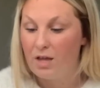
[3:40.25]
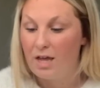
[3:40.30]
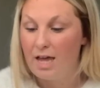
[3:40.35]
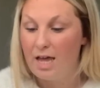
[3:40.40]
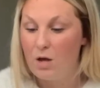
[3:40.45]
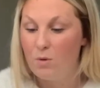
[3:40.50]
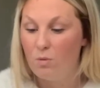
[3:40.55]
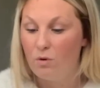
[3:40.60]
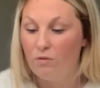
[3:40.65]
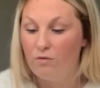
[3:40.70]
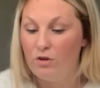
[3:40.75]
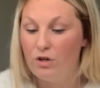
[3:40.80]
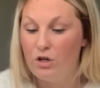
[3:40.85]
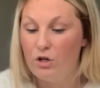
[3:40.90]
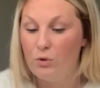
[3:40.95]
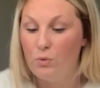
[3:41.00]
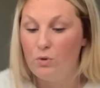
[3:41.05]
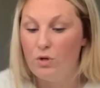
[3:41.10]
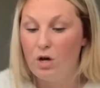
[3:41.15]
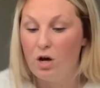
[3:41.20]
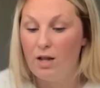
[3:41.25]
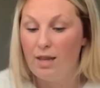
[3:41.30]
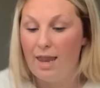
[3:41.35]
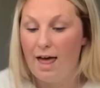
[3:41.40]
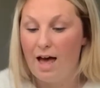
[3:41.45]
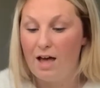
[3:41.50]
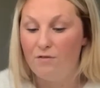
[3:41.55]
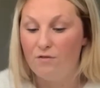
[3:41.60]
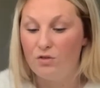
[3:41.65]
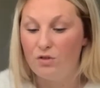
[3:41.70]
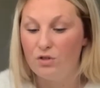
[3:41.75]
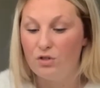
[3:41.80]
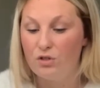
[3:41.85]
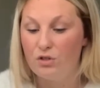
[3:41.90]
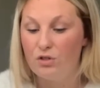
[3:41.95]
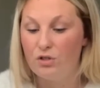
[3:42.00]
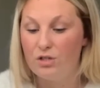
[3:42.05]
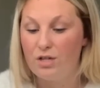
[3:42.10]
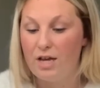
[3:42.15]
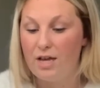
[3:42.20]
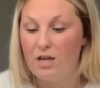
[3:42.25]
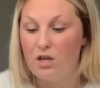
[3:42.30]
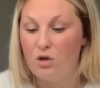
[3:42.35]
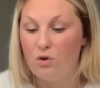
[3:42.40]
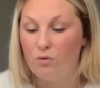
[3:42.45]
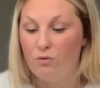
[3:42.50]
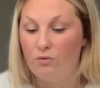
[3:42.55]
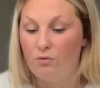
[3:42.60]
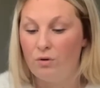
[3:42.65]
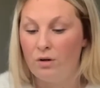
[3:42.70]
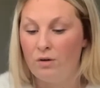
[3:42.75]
He will renew your life and sustain you